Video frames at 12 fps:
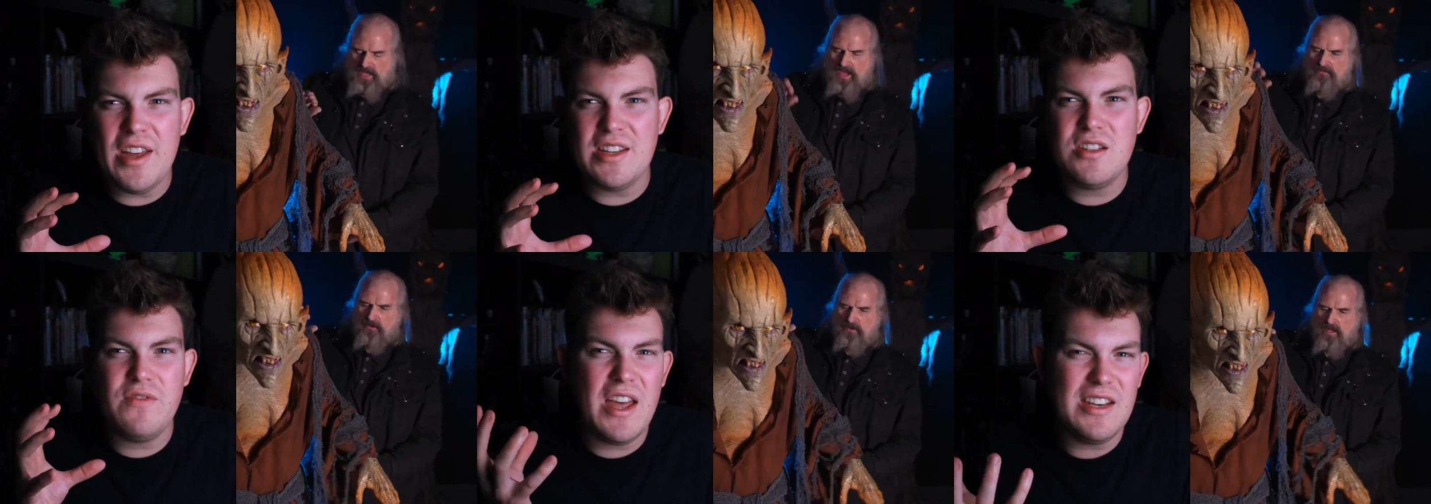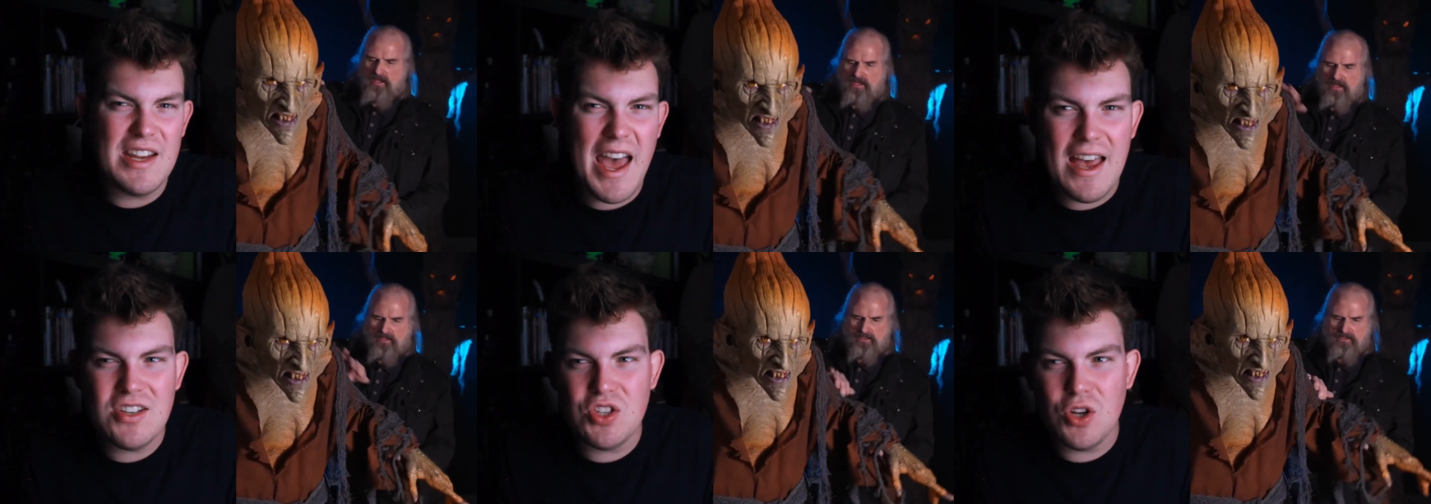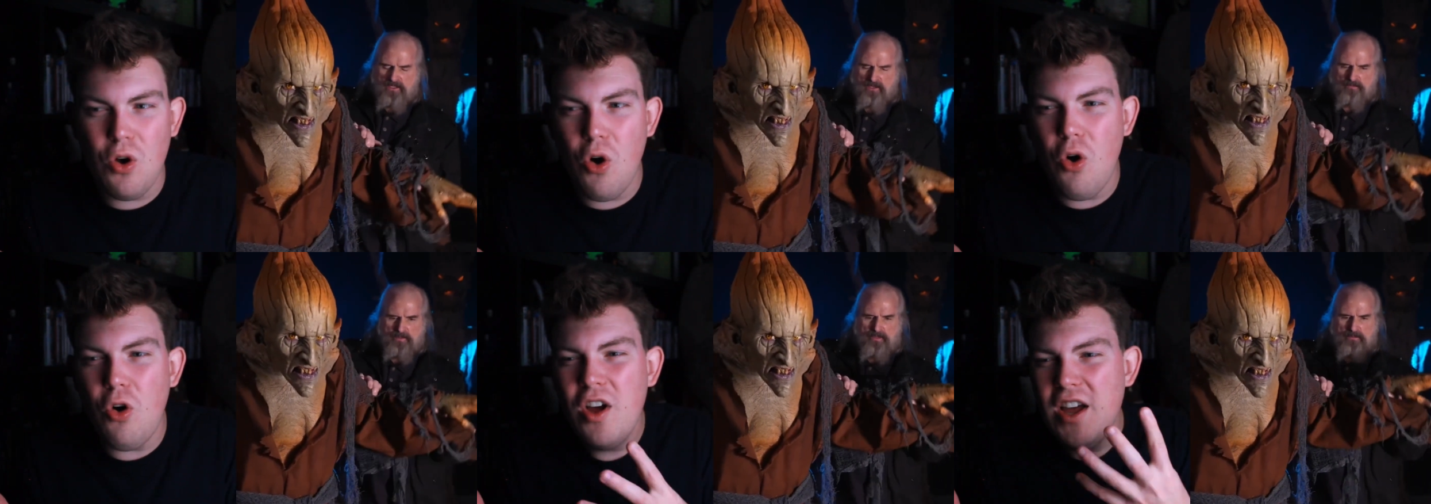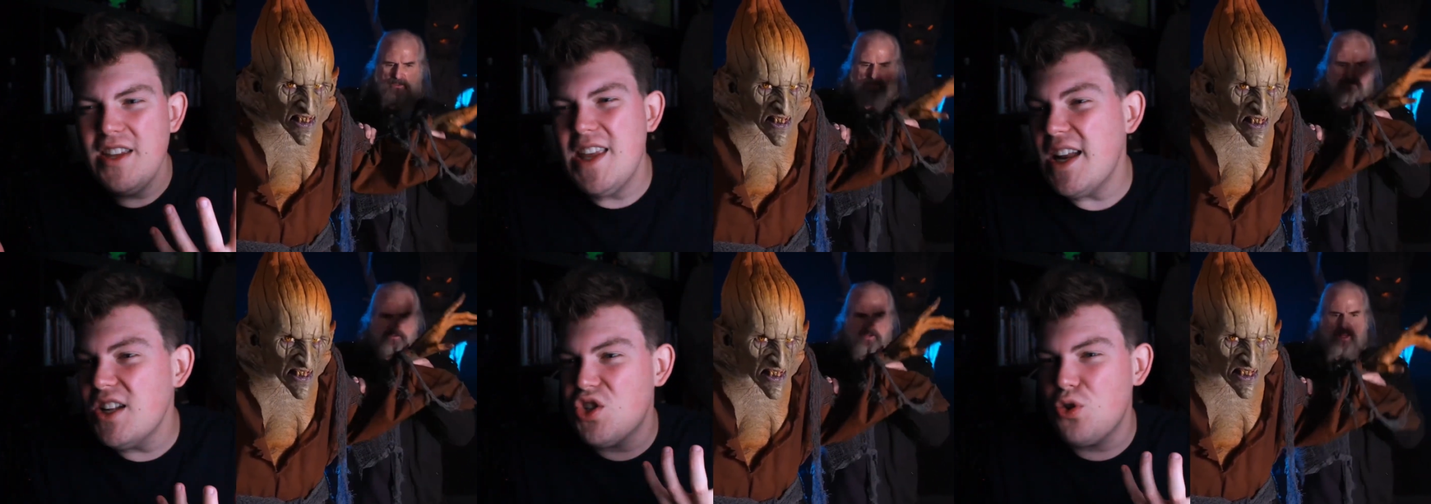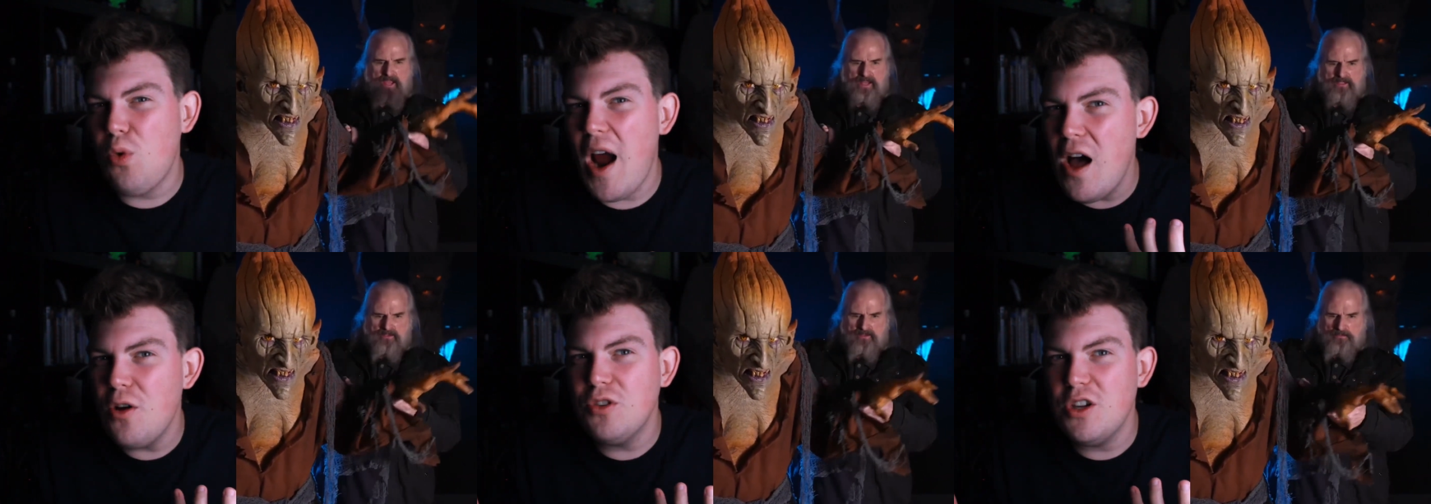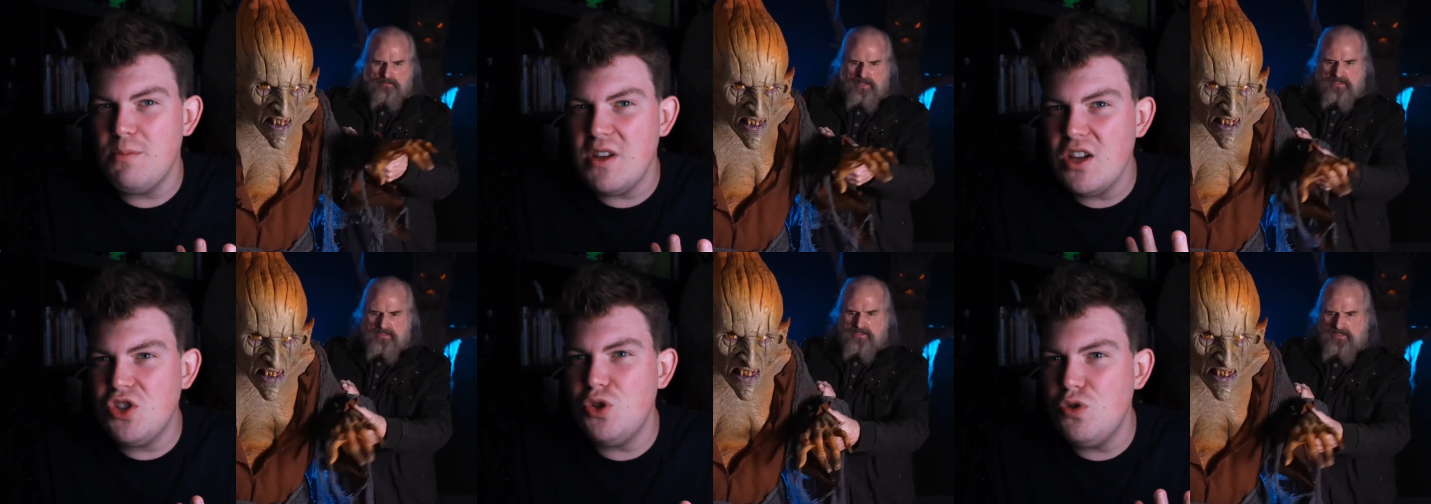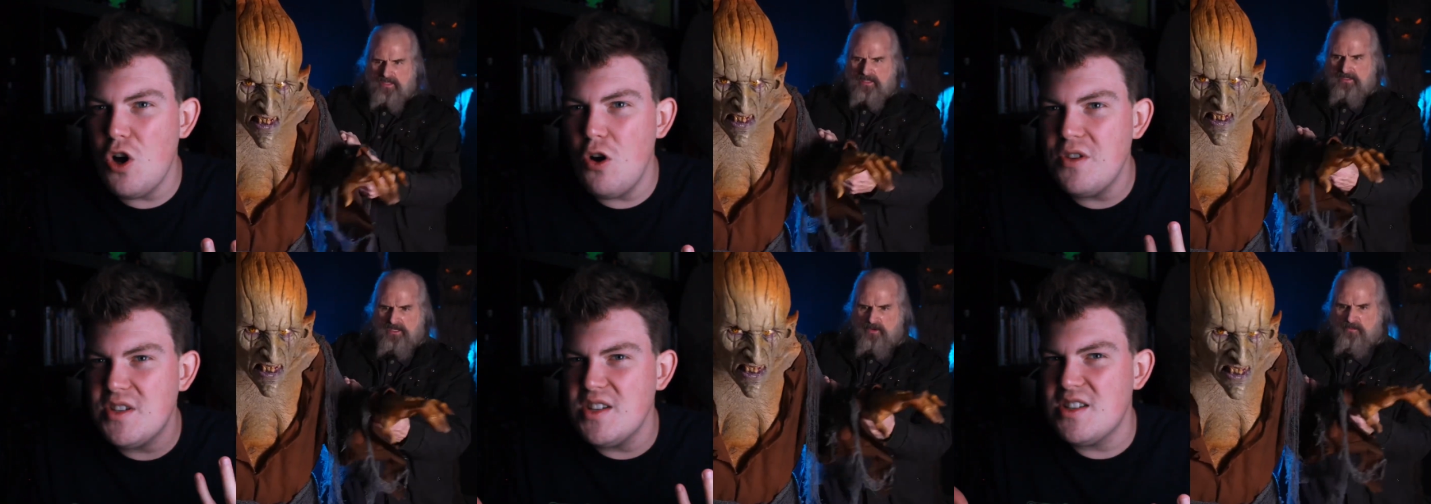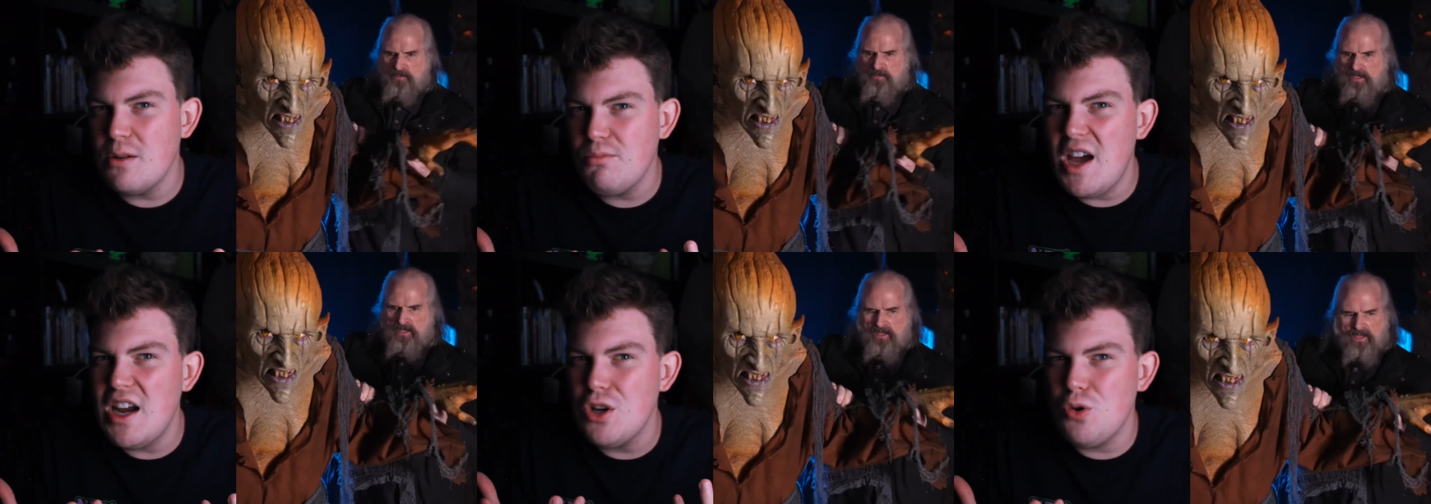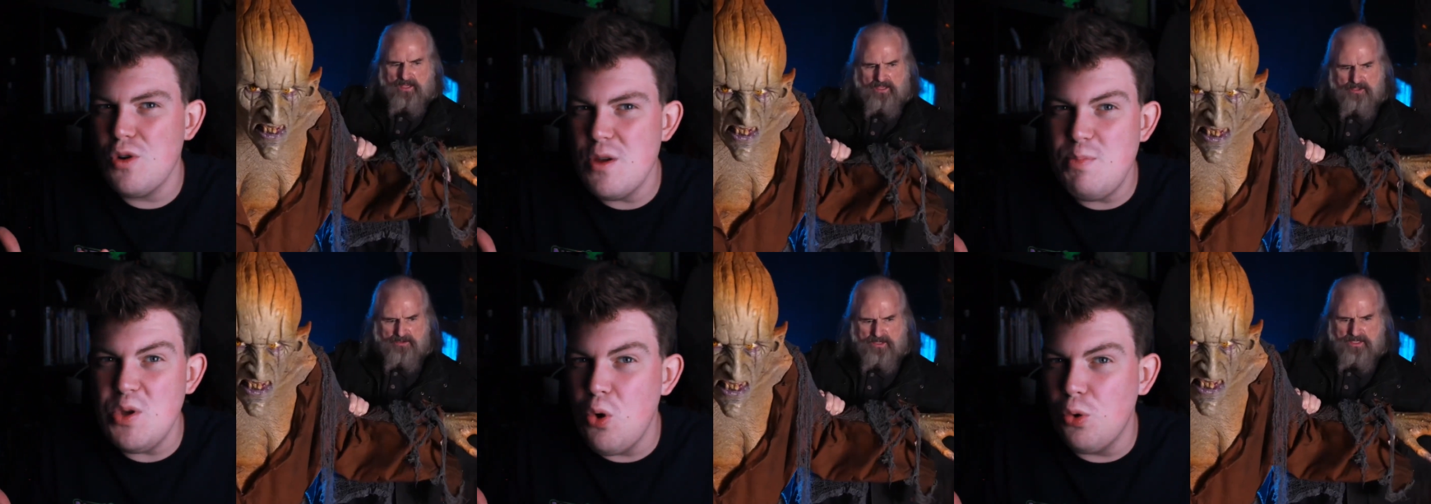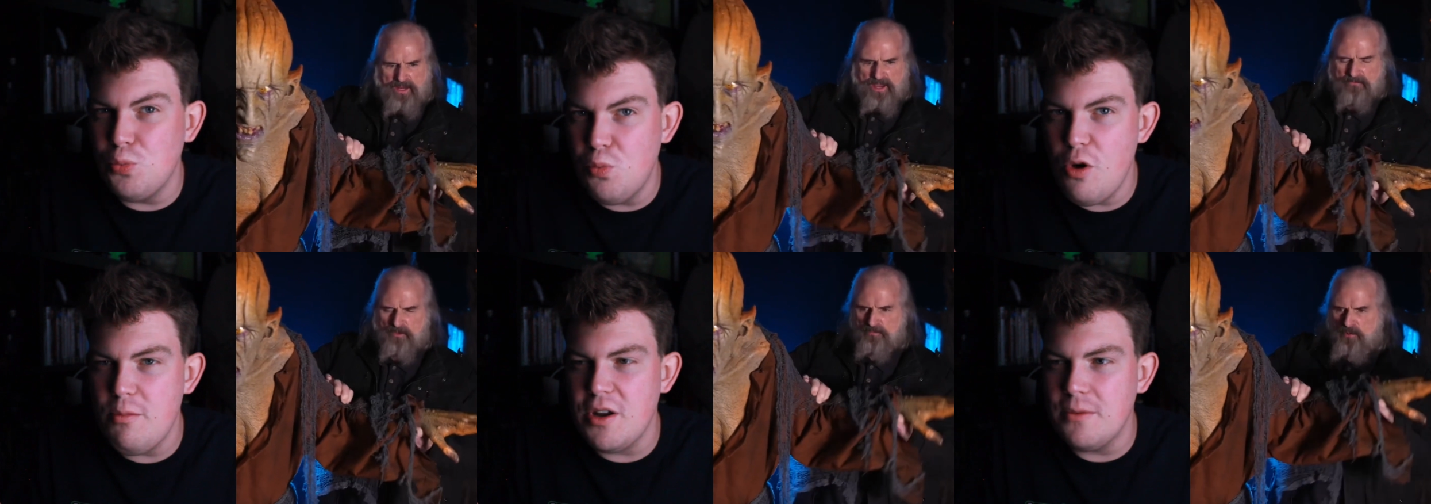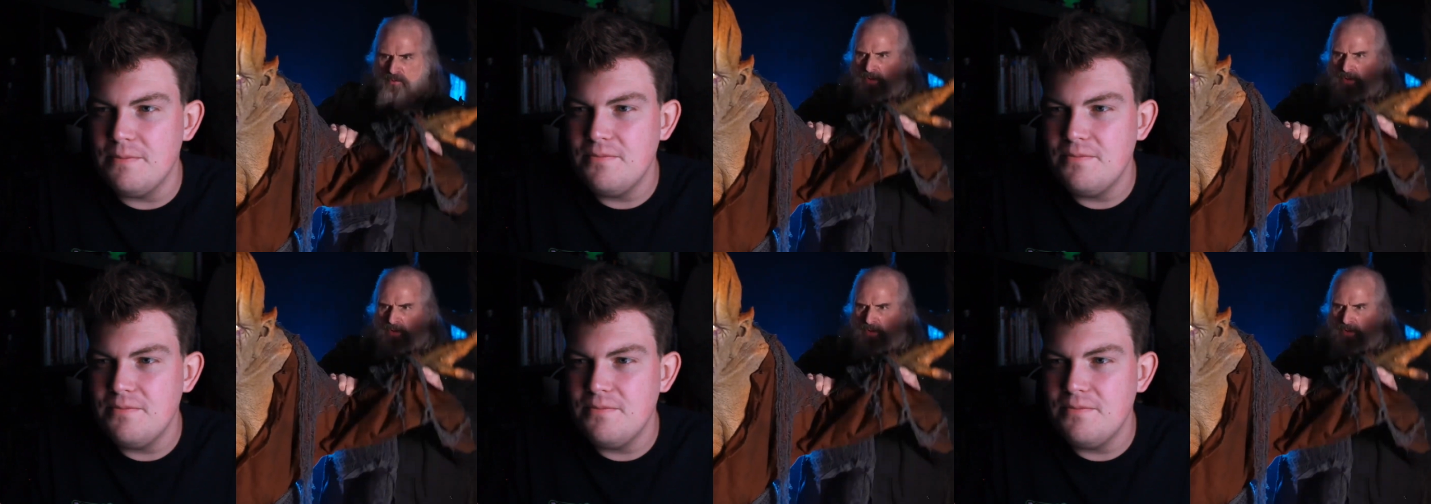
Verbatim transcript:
Speaker 1: it's fantastical, yet it's grounded because you know this is some kind of creepy old woman.